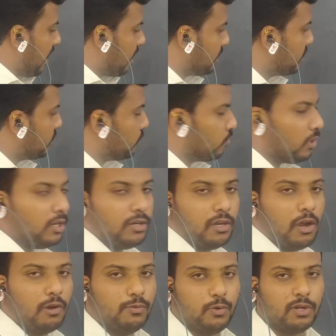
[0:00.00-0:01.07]
acts to the
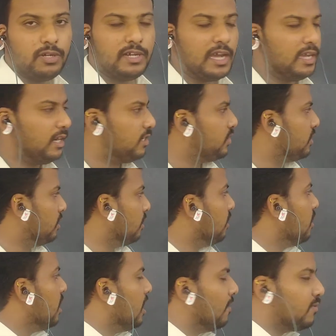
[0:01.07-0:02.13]
downward direction.
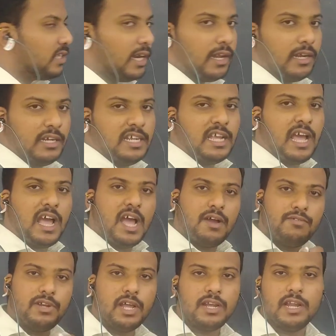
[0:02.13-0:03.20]
If suddenly I
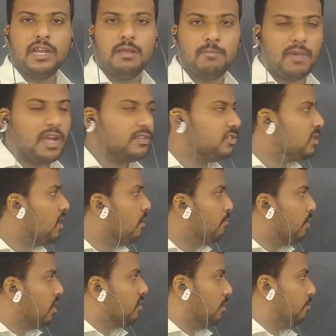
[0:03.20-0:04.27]
have done any magic
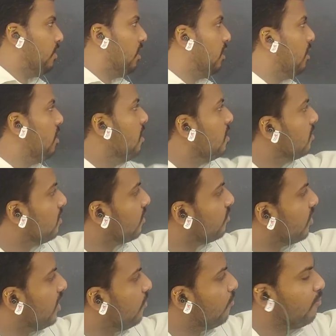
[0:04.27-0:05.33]
upward, the
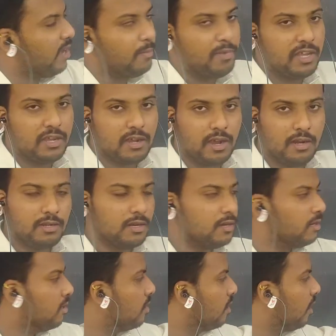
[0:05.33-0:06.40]
thread may be cut
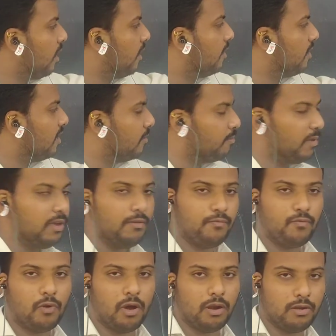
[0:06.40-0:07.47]
and it may
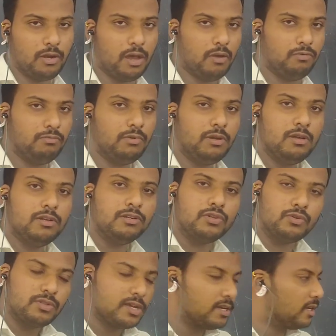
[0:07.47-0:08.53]
fall down due
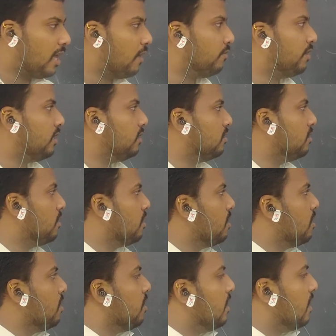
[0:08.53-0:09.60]
to the gravity.
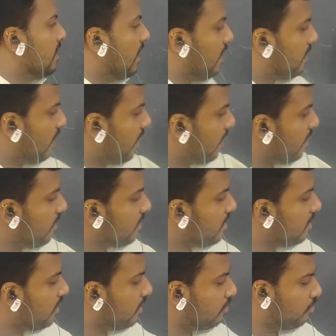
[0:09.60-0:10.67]
Again,
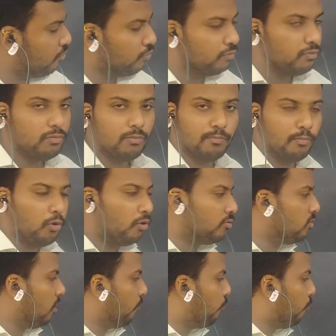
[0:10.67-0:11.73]
here too,
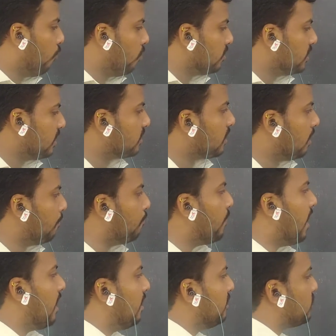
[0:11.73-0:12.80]
both the forces are
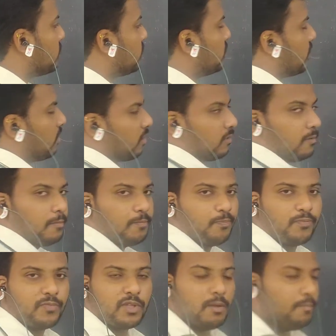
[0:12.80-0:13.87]
balanced, children,
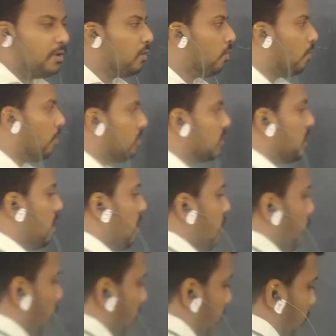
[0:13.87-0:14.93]
because
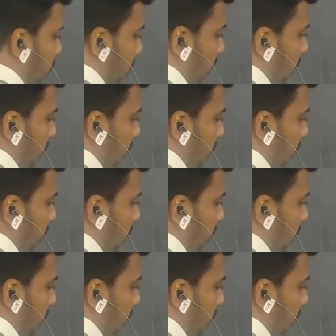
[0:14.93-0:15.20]
whatever the